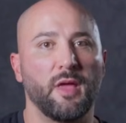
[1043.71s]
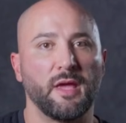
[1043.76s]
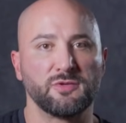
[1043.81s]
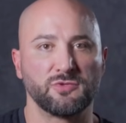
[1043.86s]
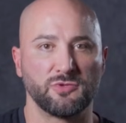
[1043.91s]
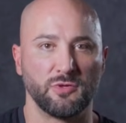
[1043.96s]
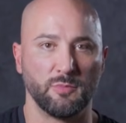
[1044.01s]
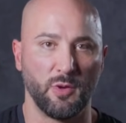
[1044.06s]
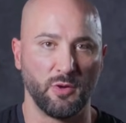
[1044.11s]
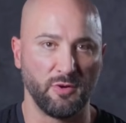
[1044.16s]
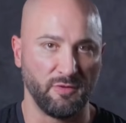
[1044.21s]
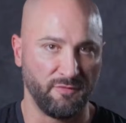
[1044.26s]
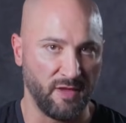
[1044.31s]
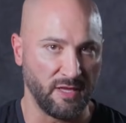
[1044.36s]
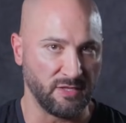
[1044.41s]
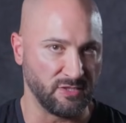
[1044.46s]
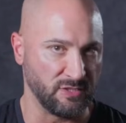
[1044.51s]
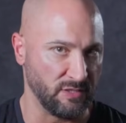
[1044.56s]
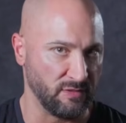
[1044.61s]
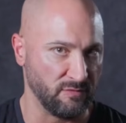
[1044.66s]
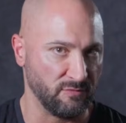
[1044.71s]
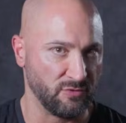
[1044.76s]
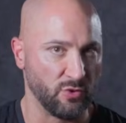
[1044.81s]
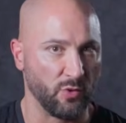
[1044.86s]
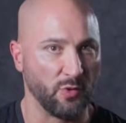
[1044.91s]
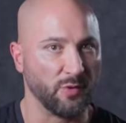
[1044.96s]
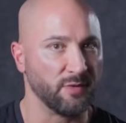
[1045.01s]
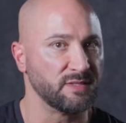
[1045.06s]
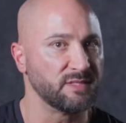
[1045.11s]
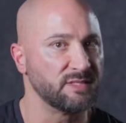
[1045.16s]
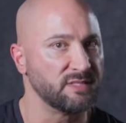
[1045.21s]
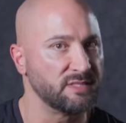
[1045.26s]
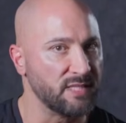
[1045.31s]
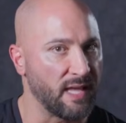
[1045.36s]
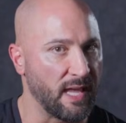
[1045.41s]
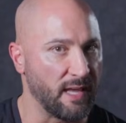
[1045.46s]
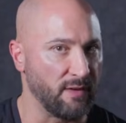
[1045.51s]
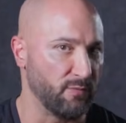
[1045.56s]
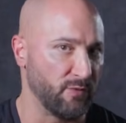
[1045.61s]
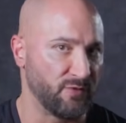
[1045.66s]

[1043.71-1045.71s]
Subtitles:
extra motivation during a set